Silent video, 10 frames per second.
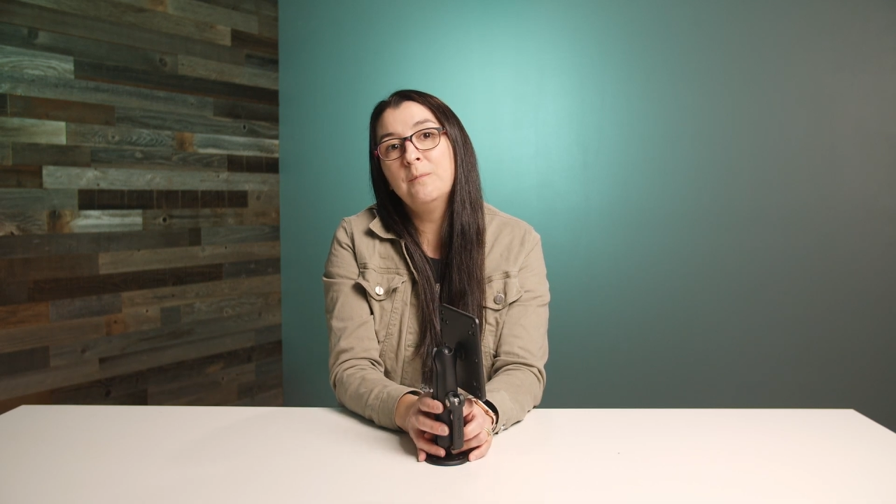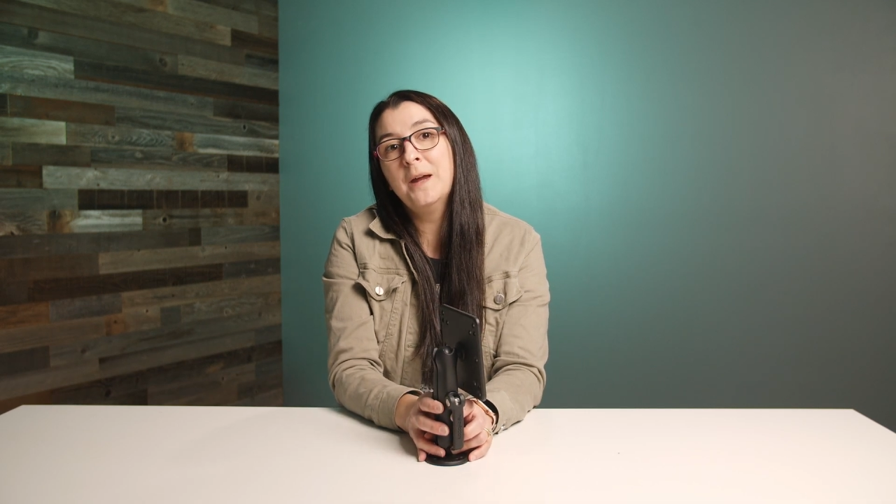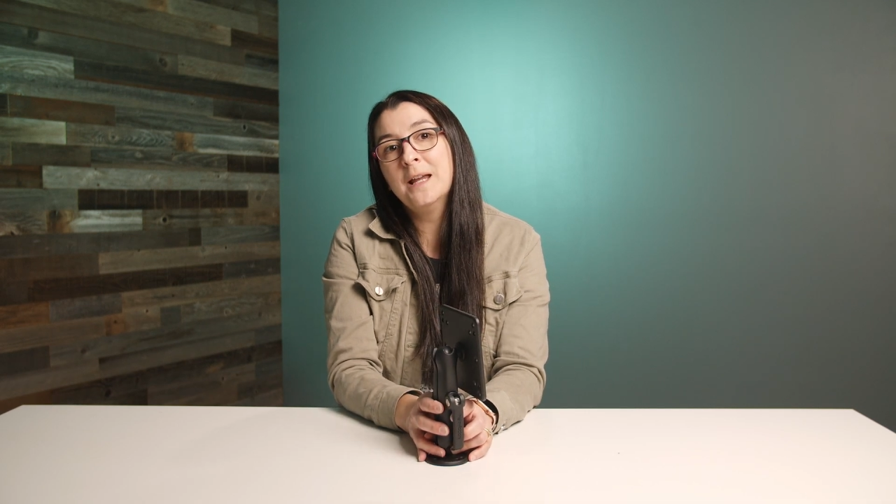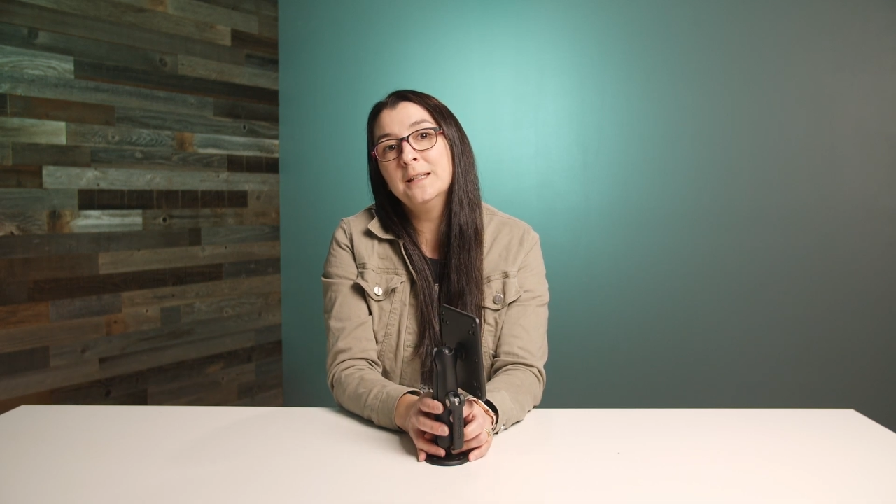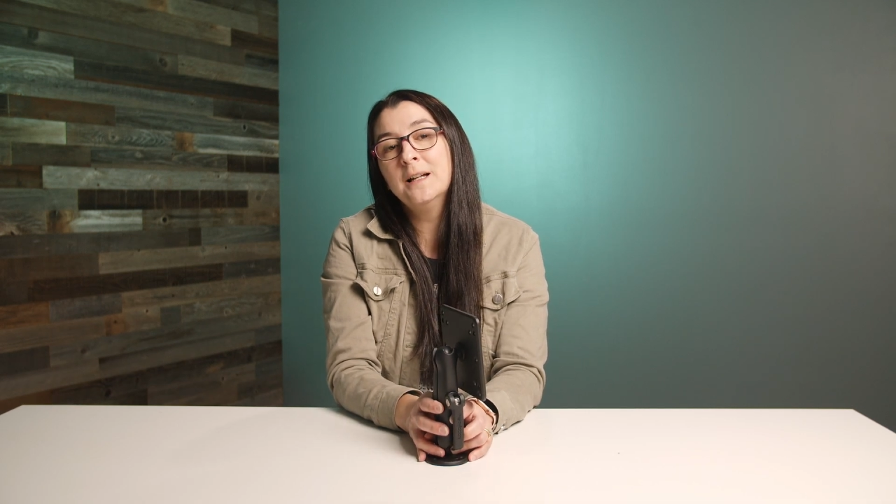
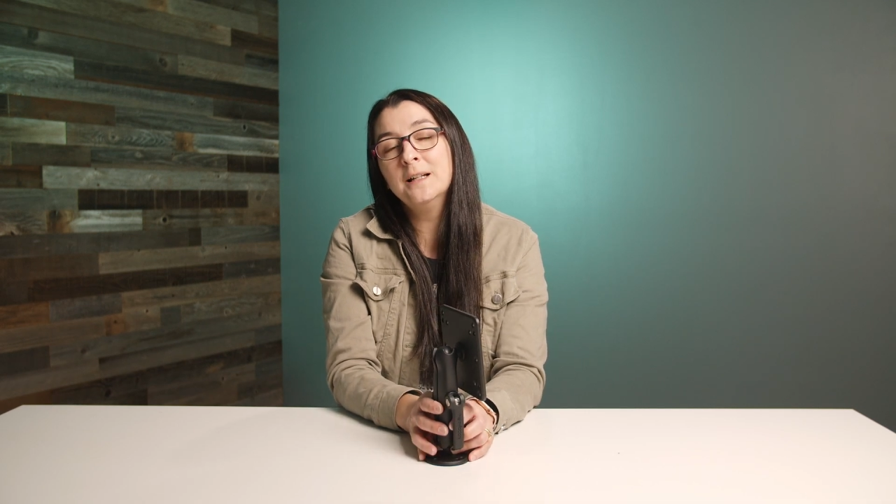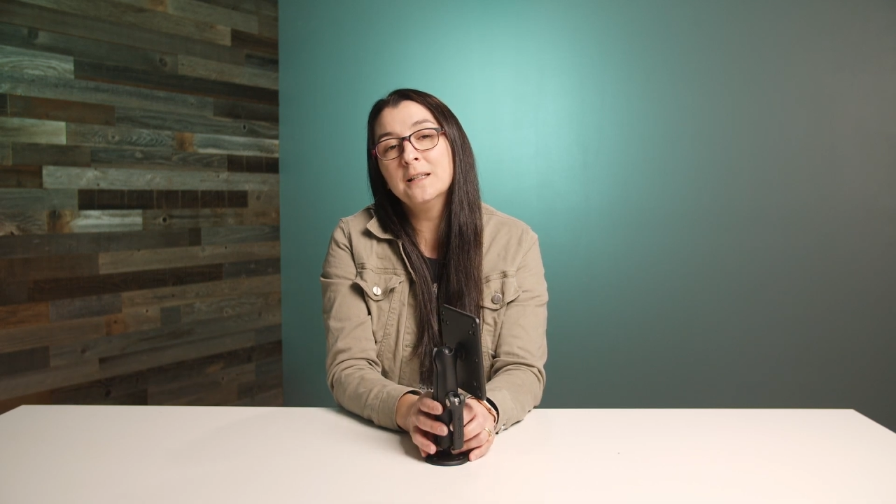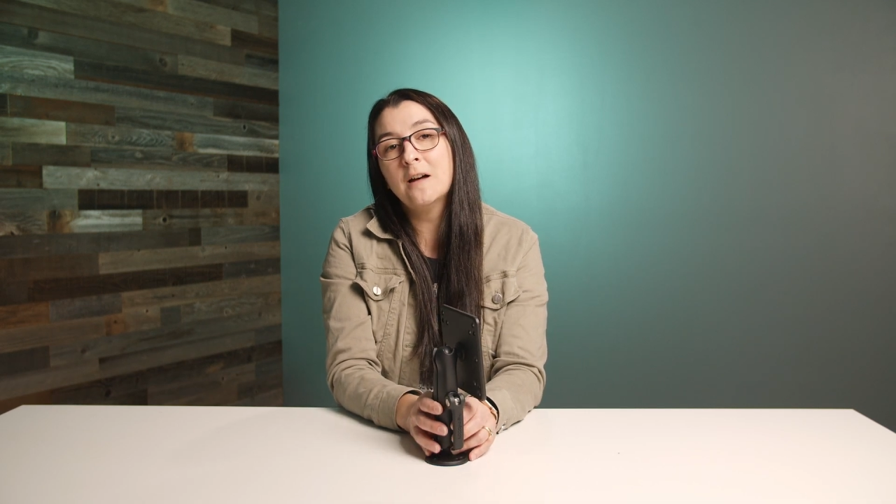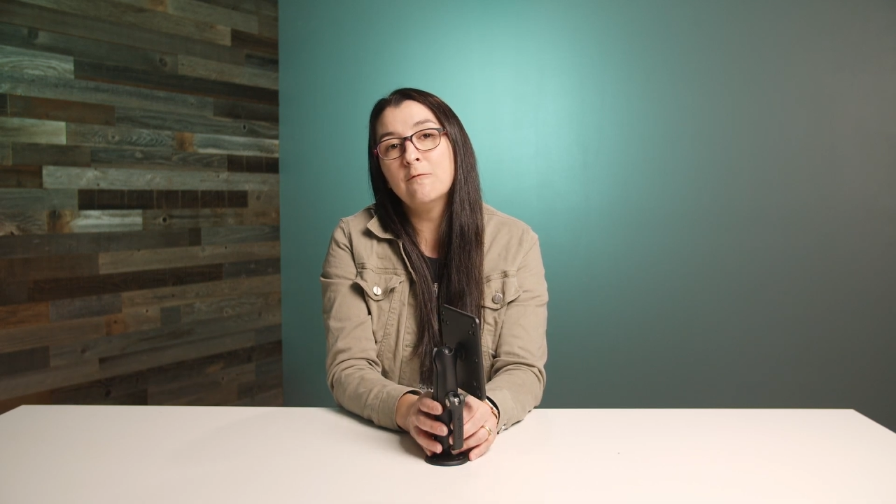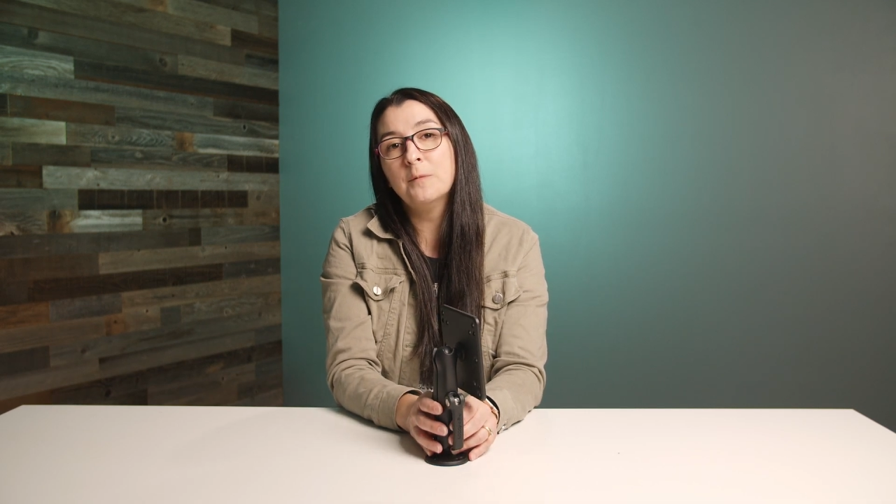Panasonic
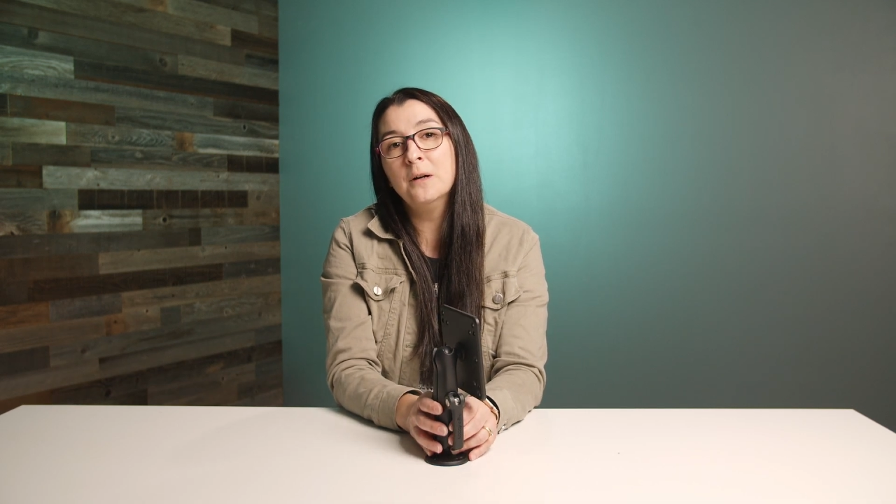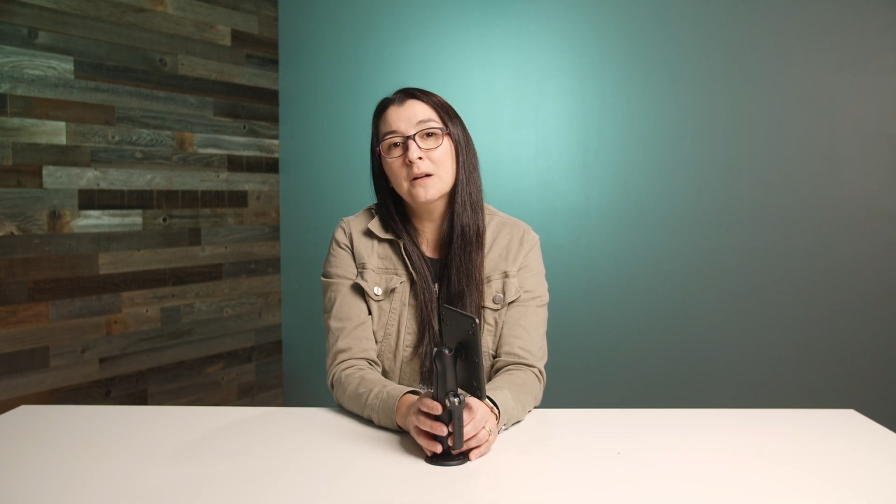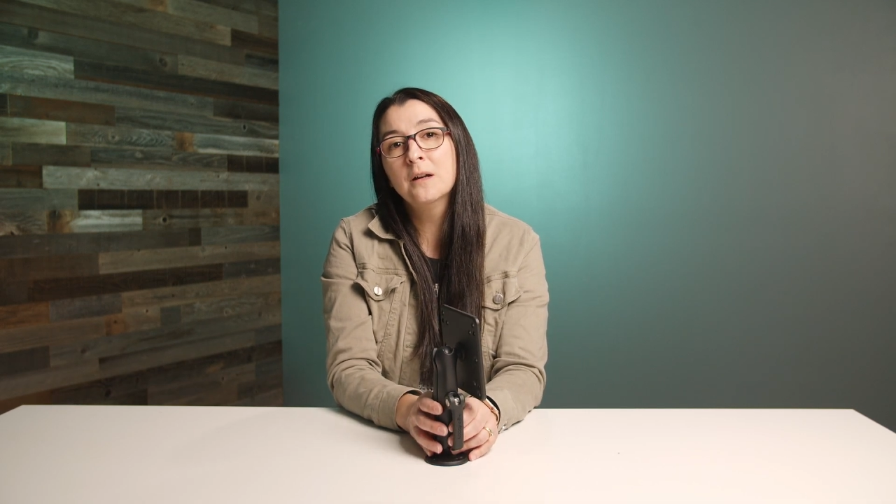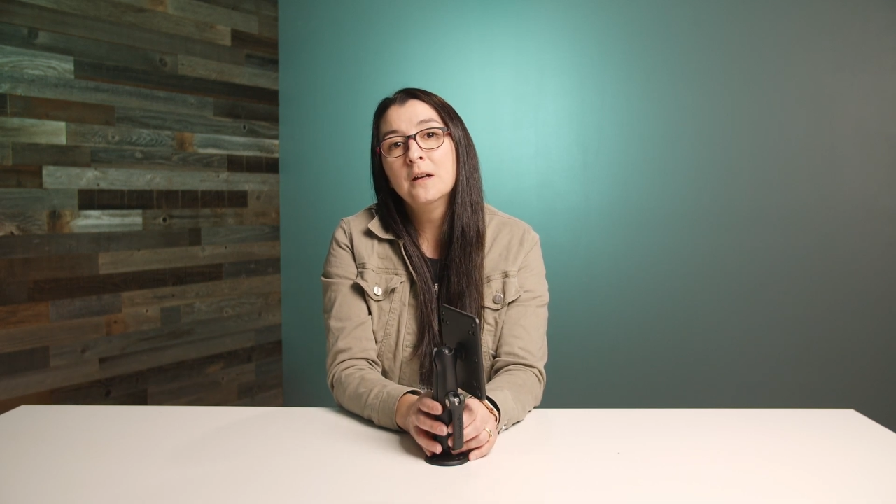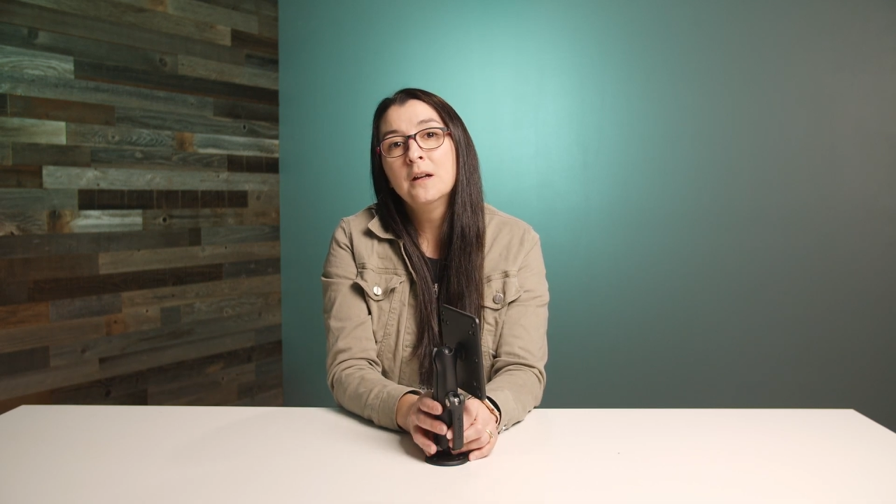Toughbook,